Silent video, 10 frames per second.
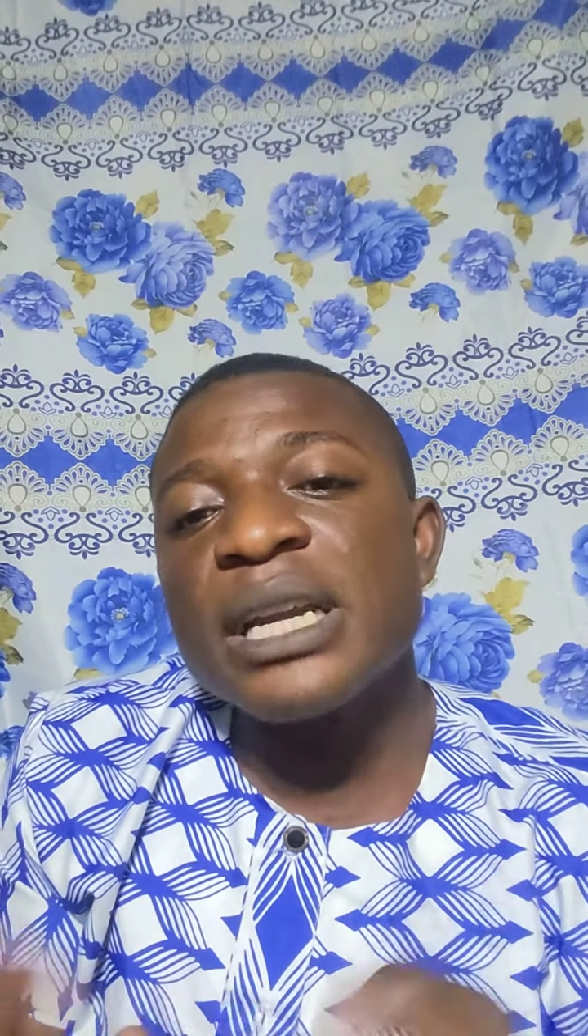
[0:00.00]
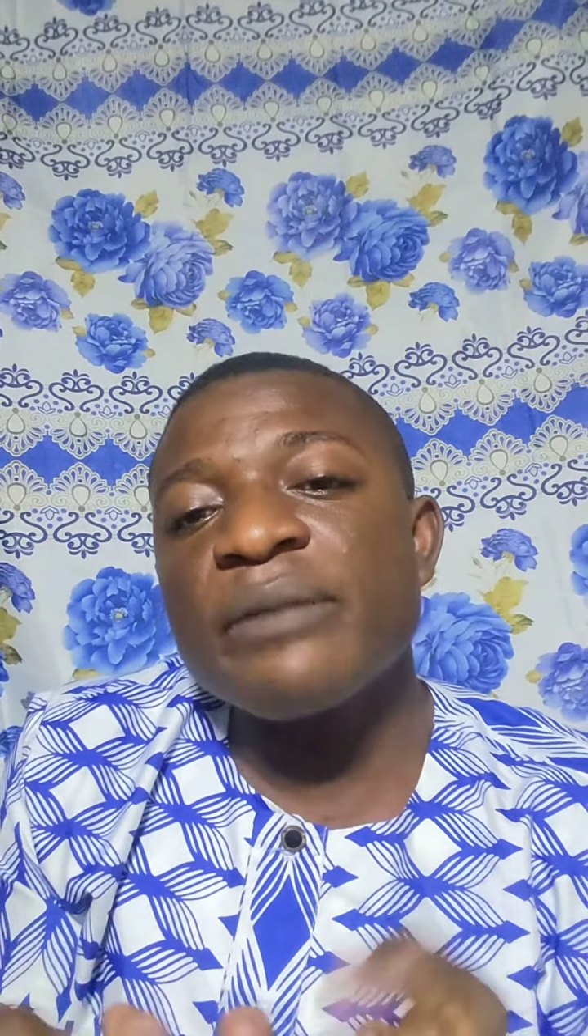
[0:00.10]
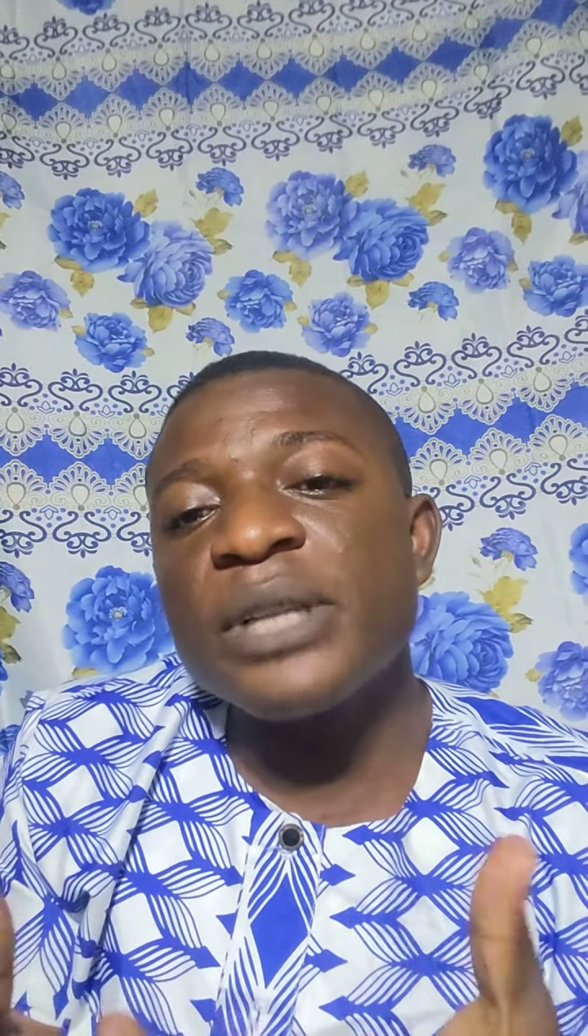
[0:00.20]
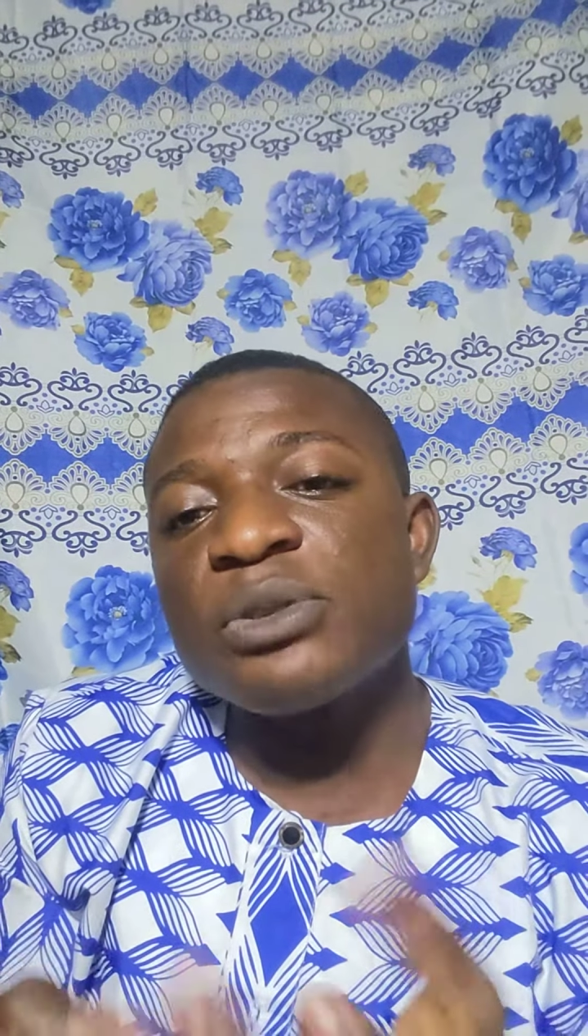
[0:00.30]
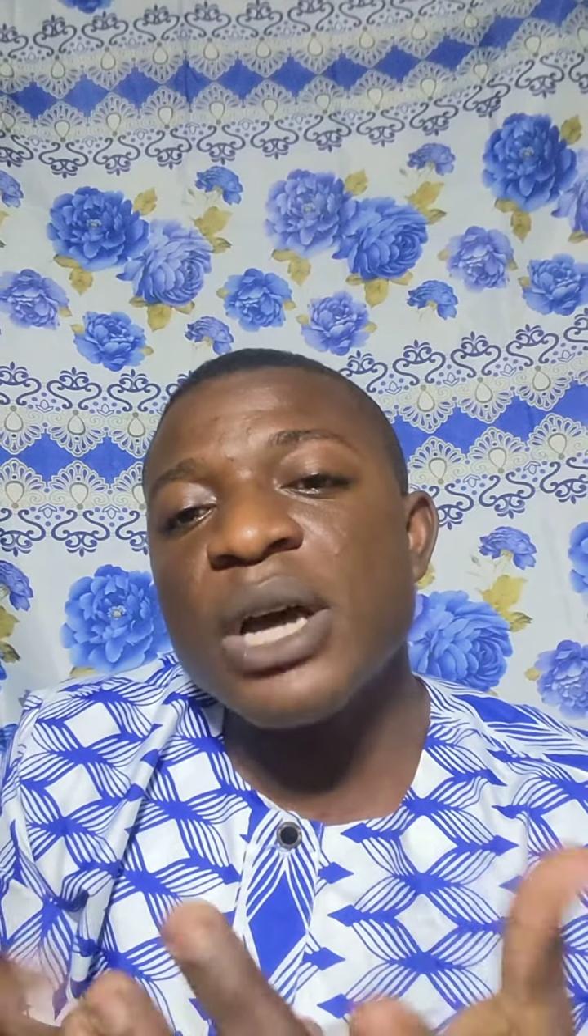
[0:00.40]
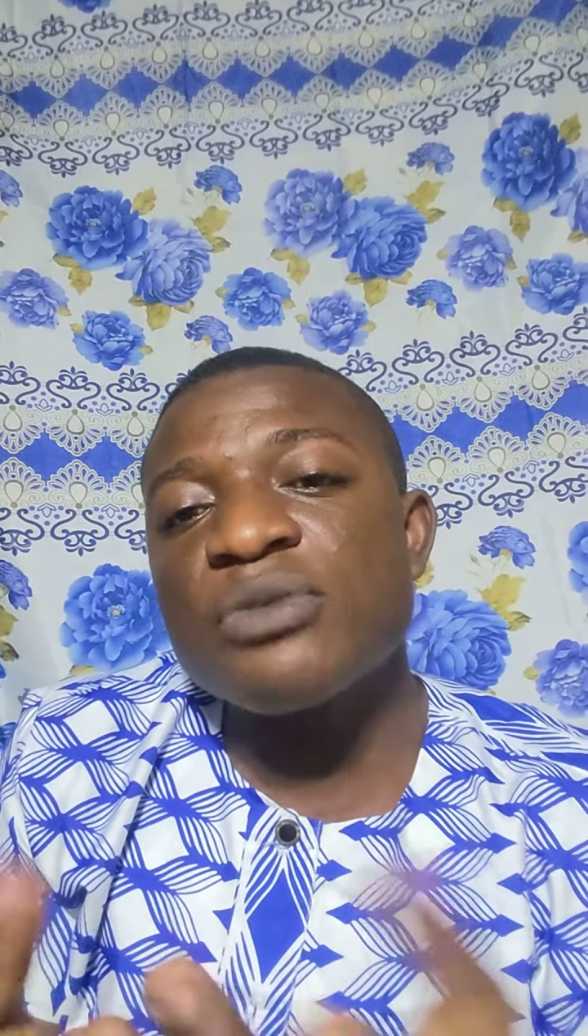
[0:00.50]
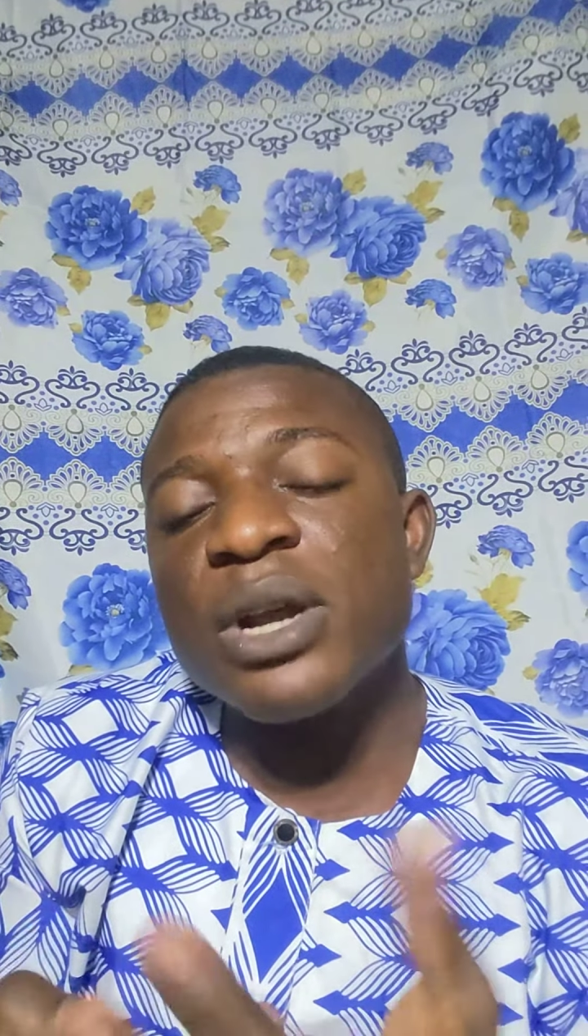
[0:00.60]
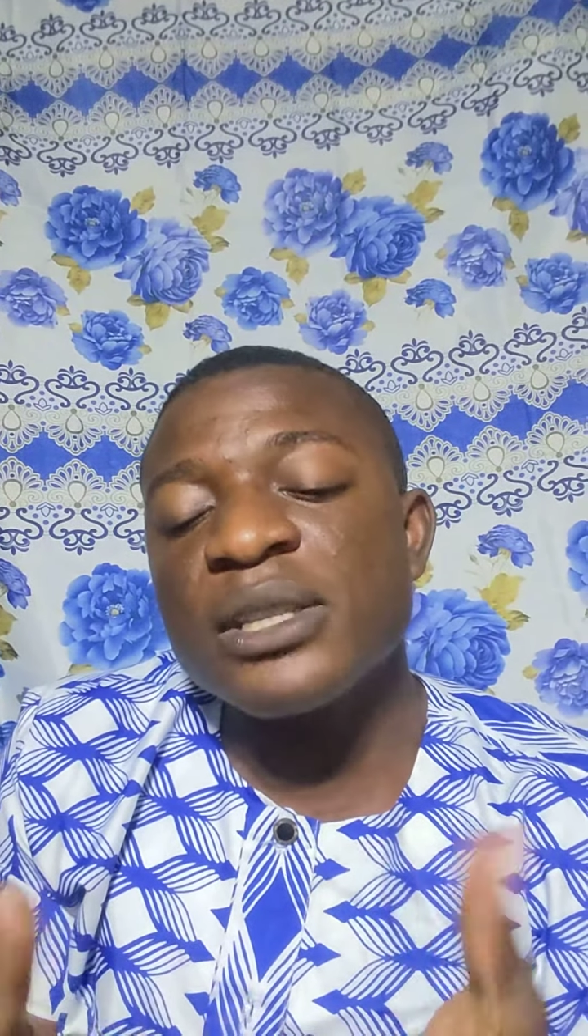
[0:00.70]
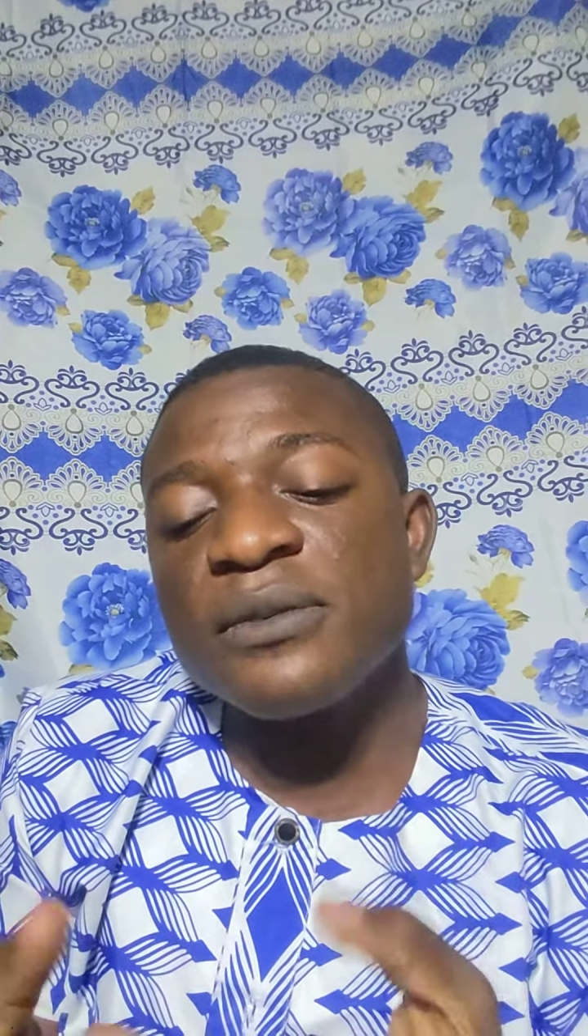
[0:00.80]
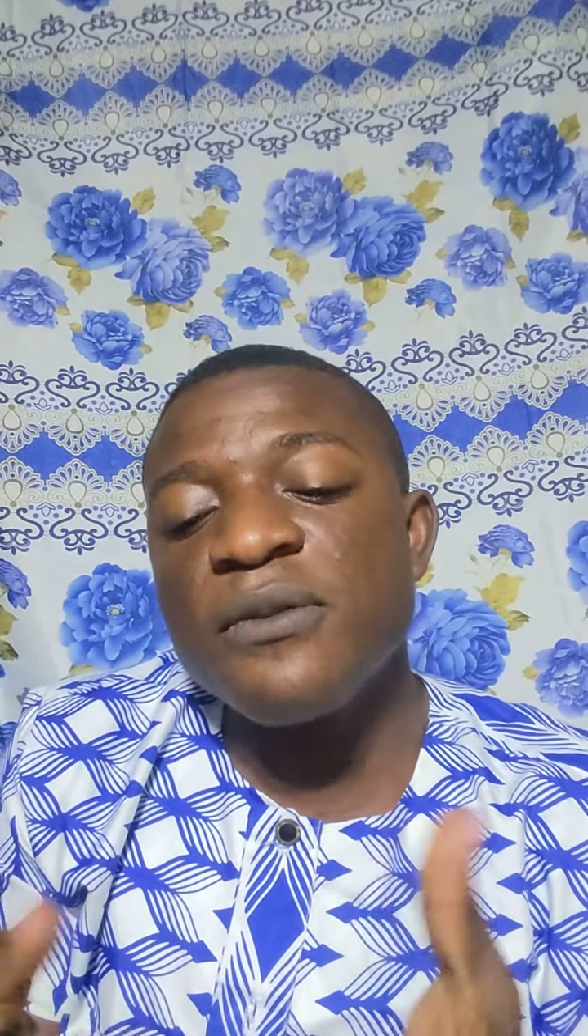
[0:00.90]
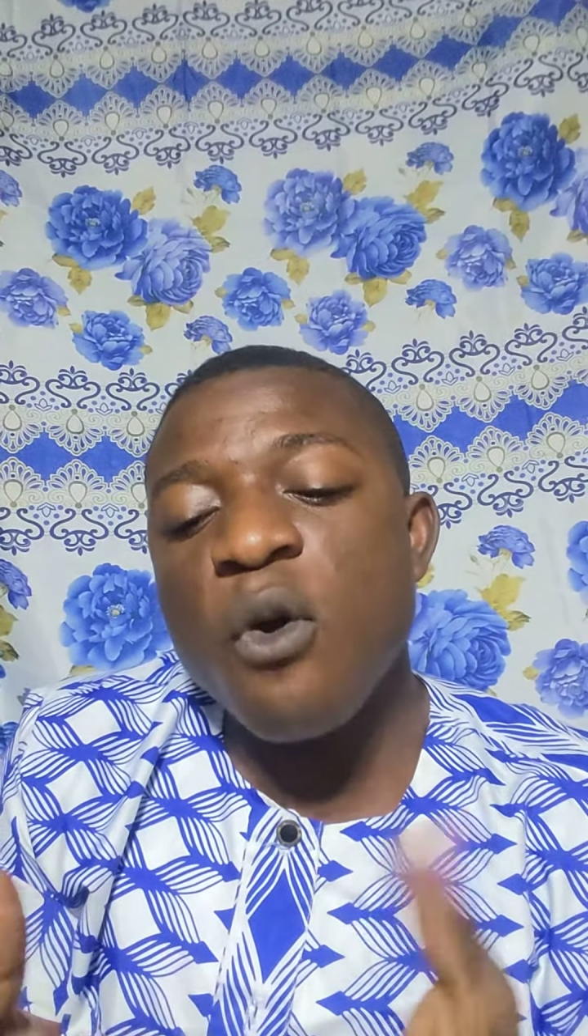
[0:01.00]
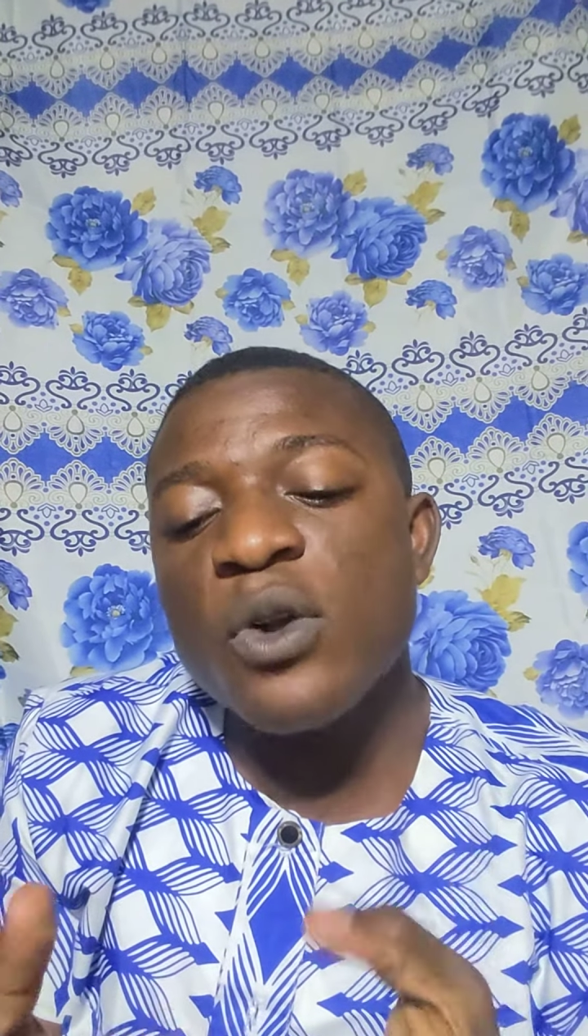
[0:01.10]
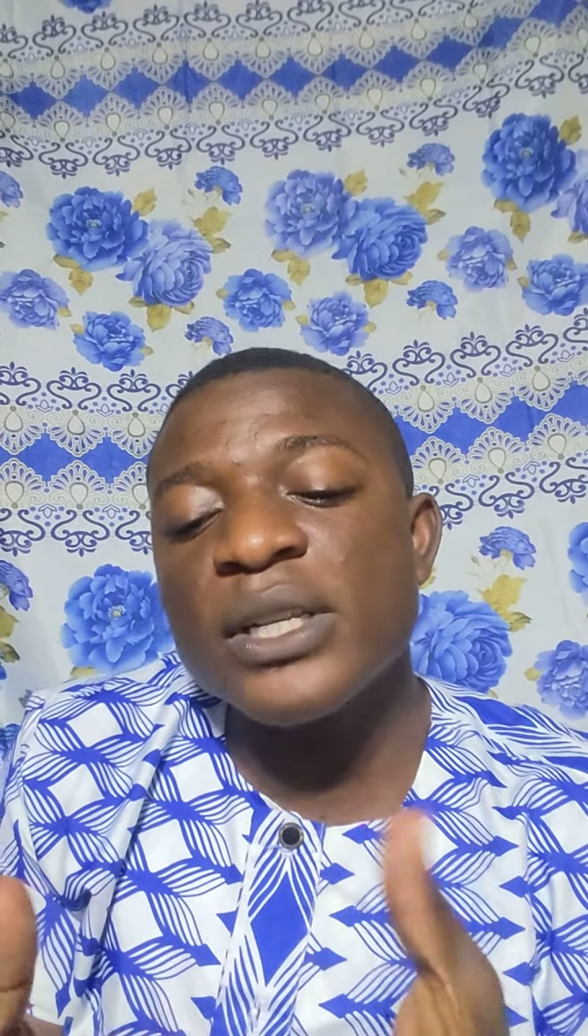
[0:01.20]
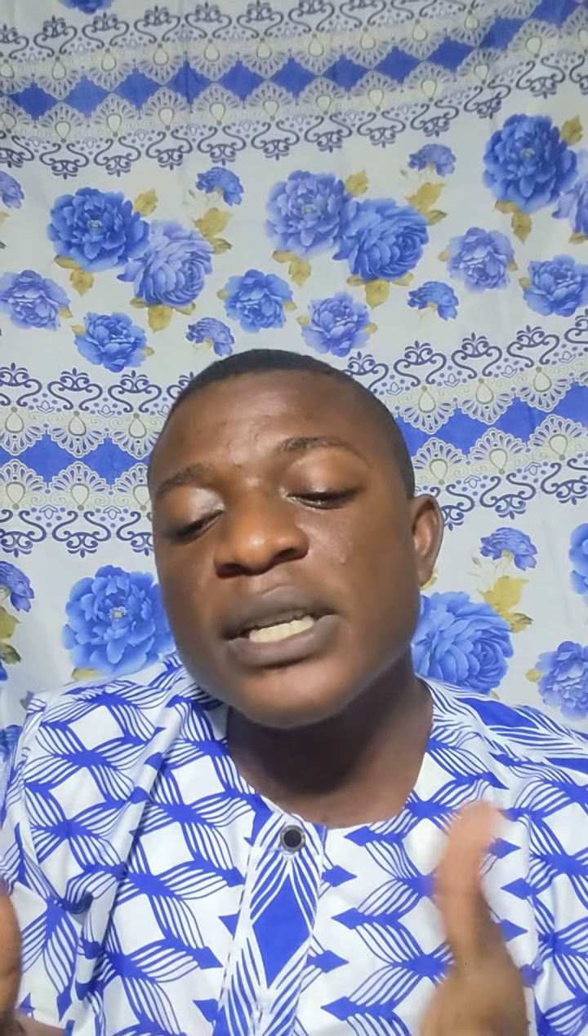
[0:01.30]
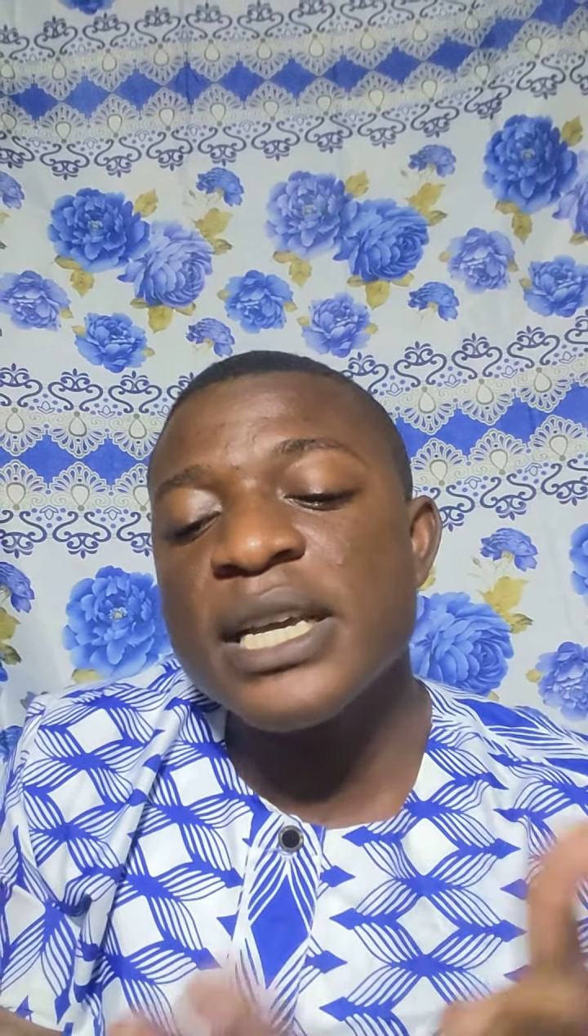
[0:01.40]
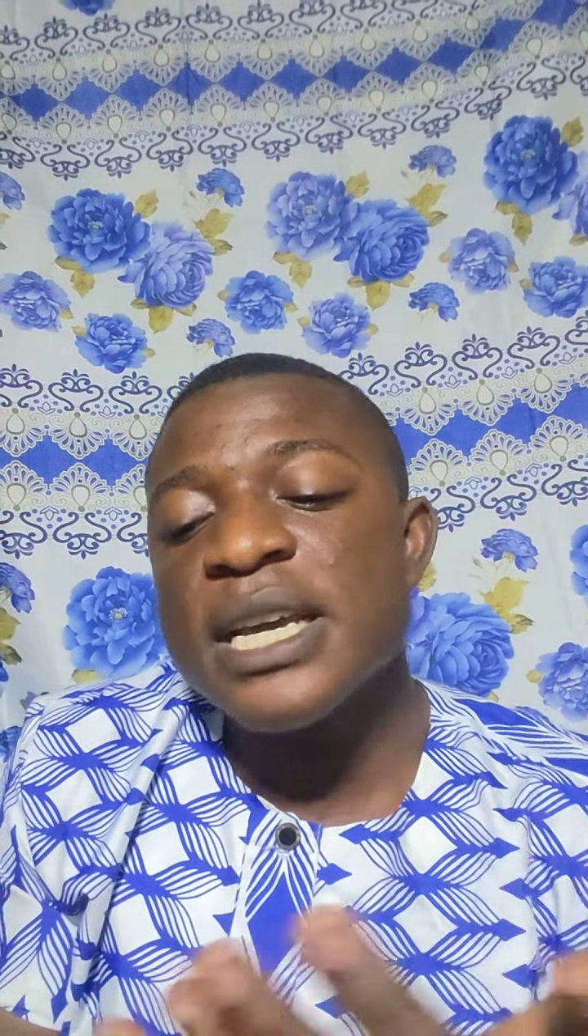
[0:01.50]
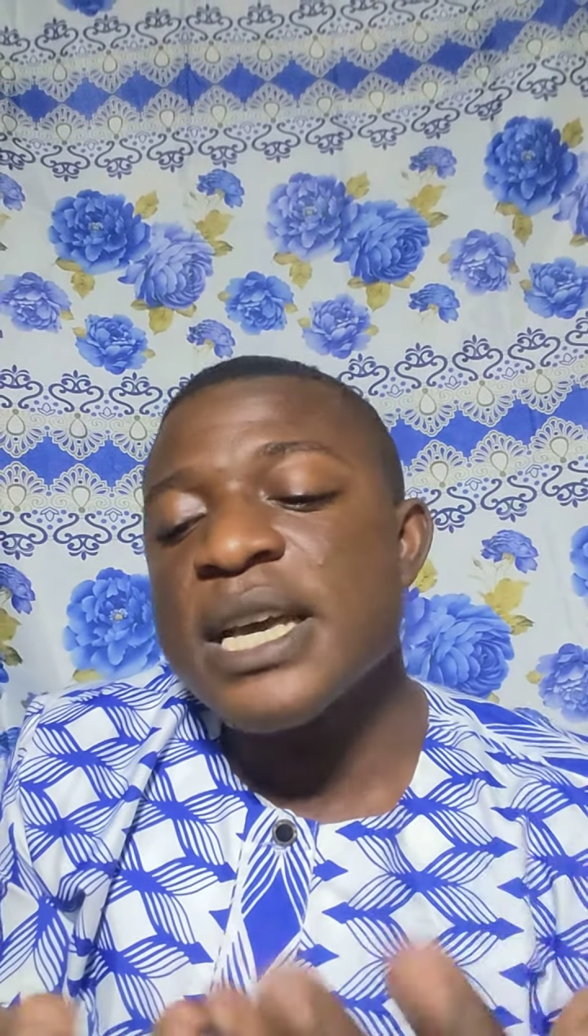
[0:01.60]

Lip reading: gravitational attractive force